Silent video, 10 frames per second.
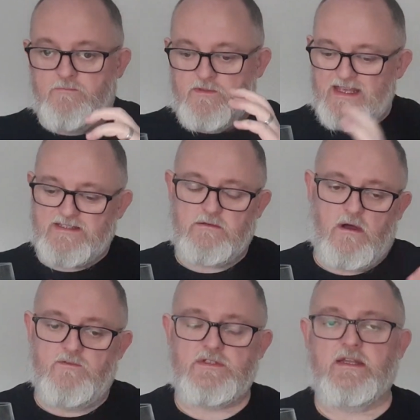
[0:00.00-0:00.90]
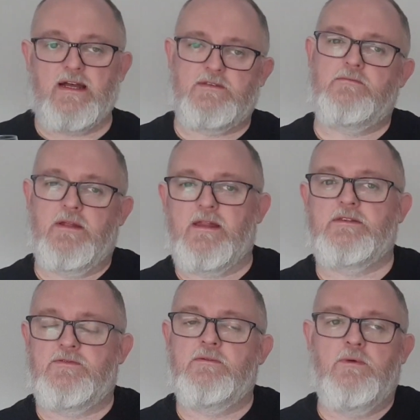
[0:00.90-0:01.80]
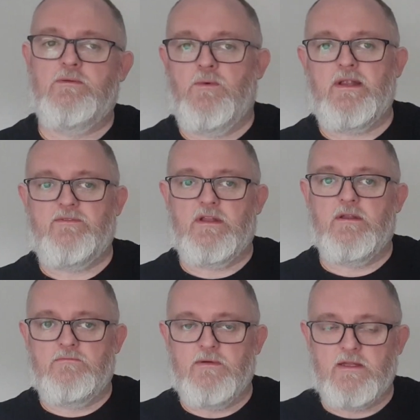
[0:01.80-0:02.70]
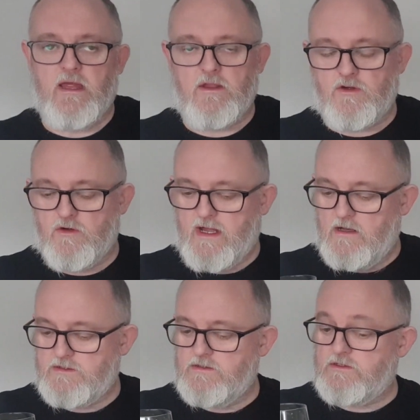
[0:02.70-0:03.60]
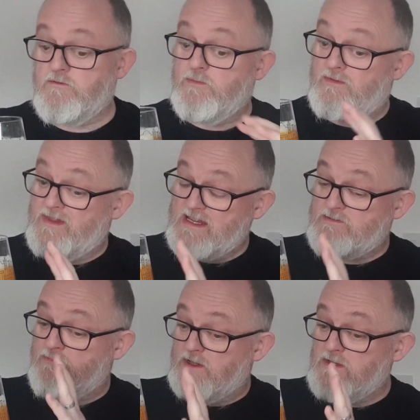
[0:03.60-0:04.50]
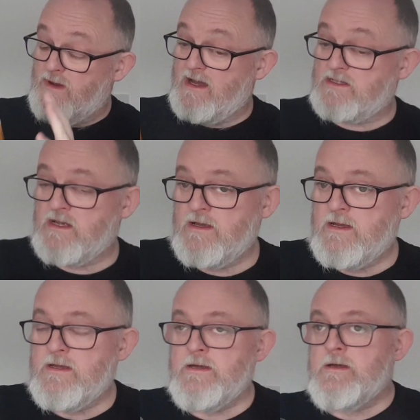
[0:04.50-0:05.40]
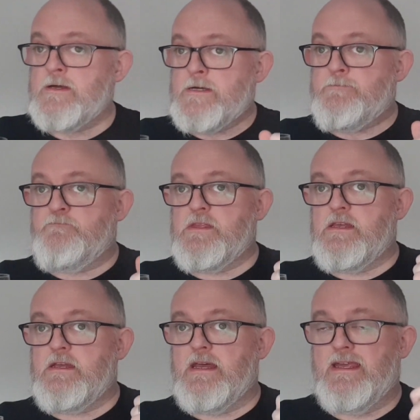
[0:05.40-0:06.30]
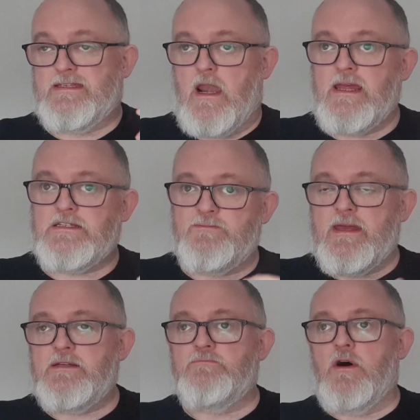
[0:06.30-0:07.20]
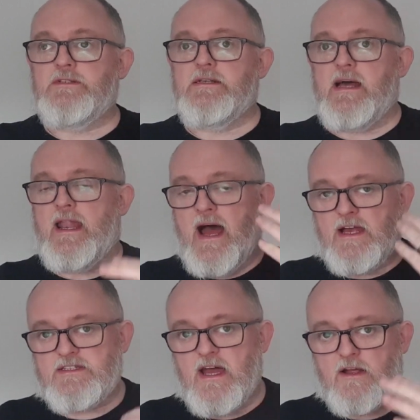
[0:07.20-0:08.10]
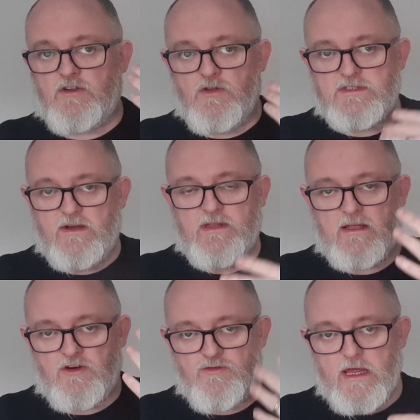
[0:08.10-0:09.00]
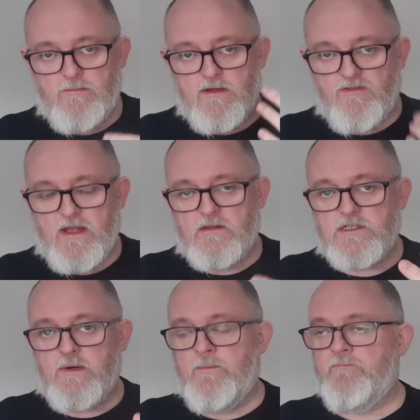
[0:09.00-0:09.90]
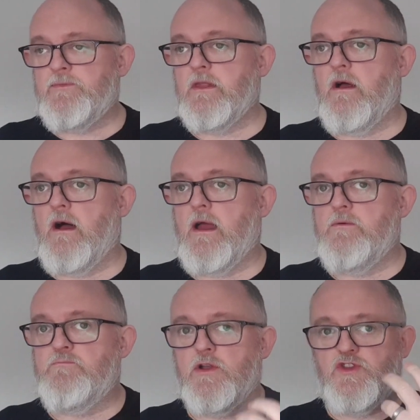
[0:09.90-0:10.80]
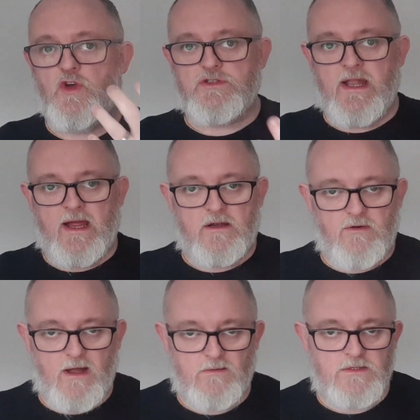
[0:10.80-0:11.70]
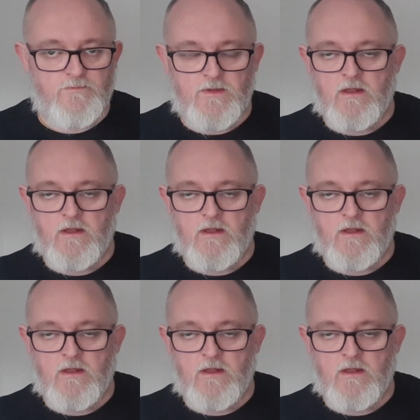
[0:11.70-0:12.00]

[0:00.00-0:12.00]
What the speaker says: This, obviously, that's when you might have it in curry houses and stuff. But this body wise is light to medium bodied, and does have that creamy feel to it. But it doesn't hang around.